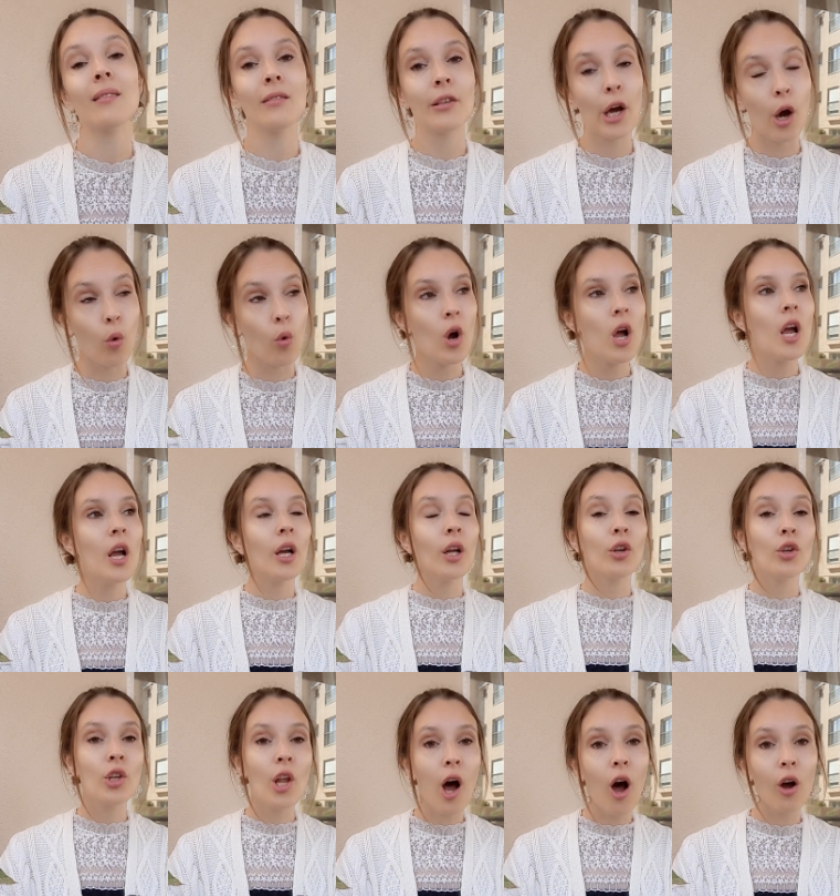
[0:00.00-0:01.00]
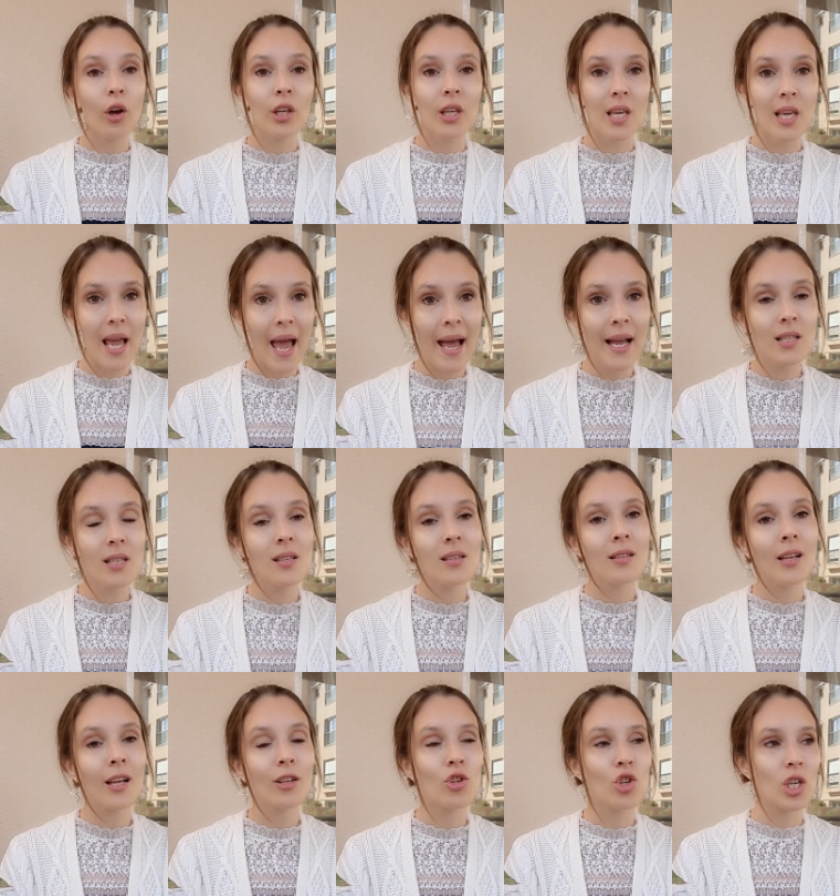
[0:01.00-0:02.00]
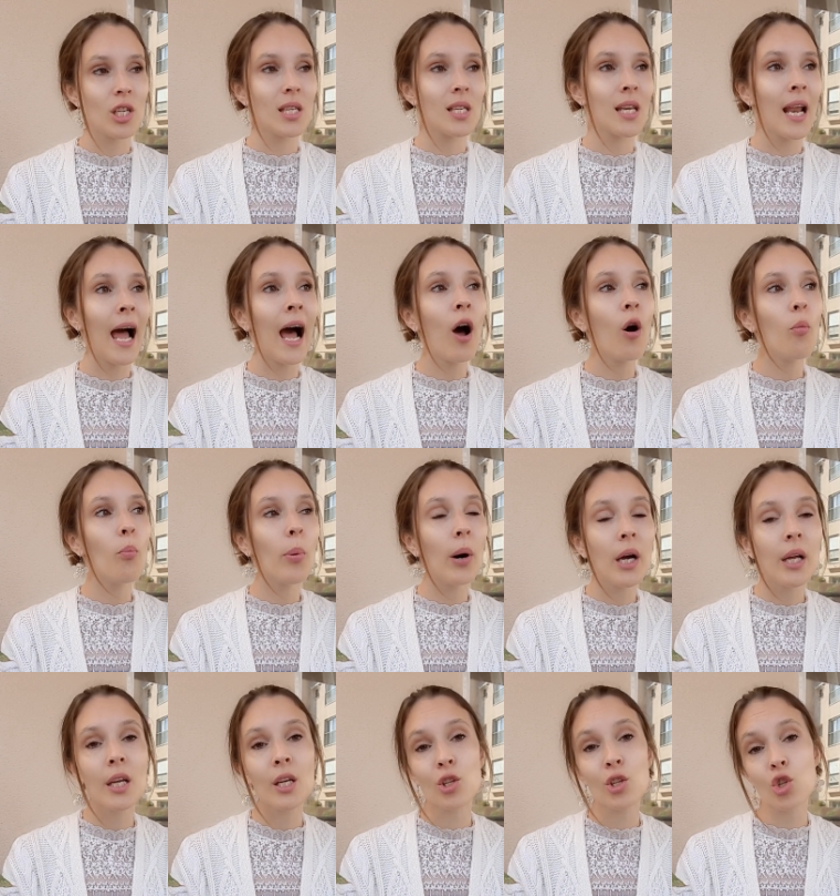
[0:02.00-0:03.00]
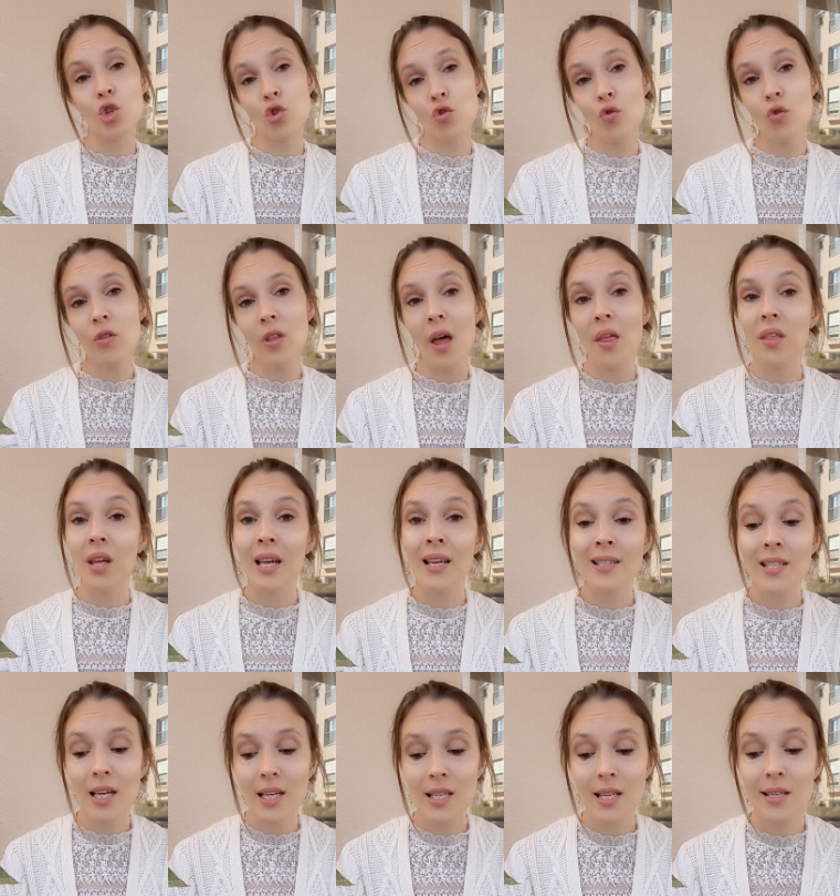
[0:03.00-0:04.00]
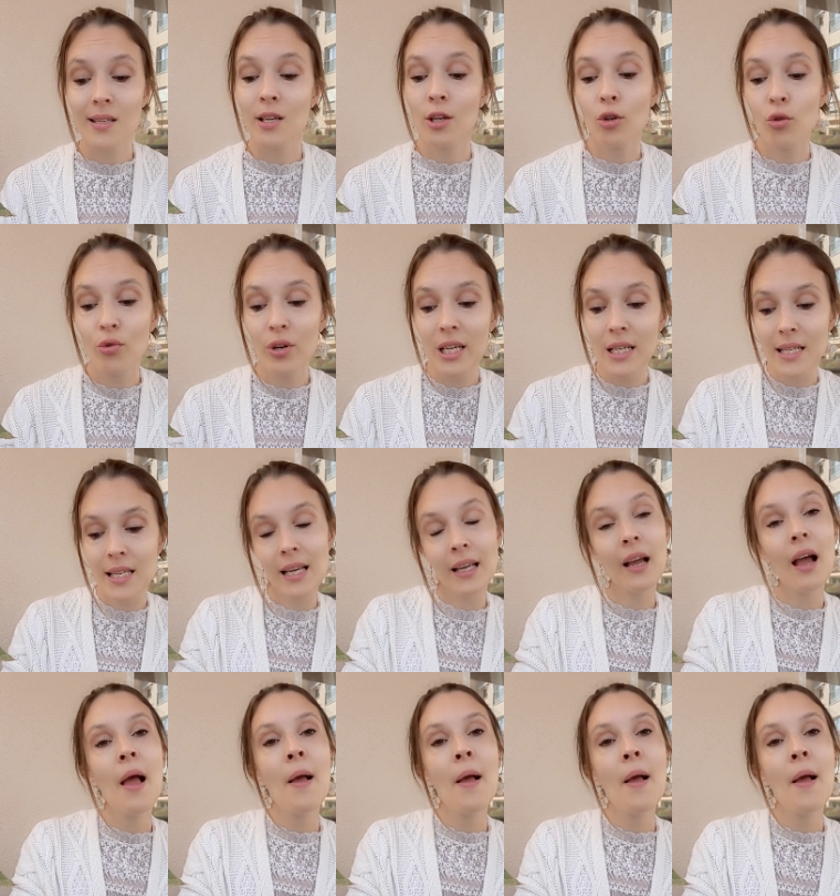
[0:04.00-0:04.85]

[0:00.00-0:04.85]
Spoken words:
No, not yet, not just now, but it's true that the index is increasing.